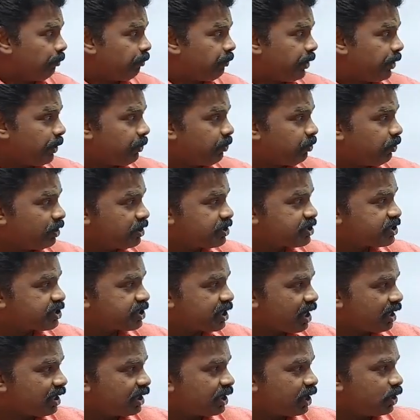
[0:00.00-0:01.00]
People
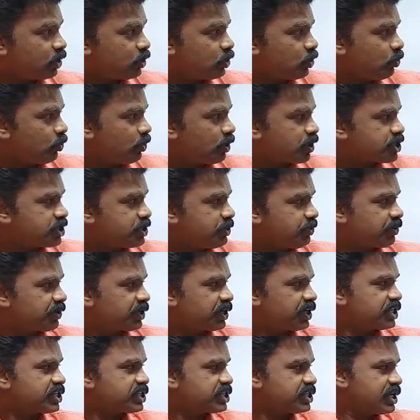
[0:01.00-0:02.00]
started to worship
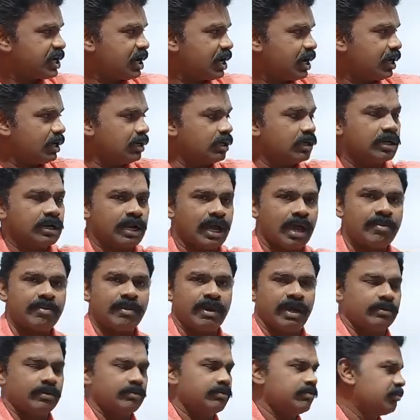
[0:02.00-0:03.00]
Krishna and
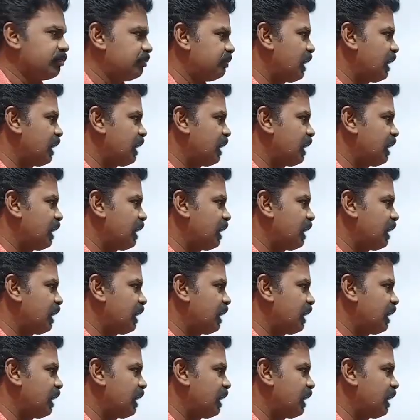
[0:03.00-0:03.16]
Rama.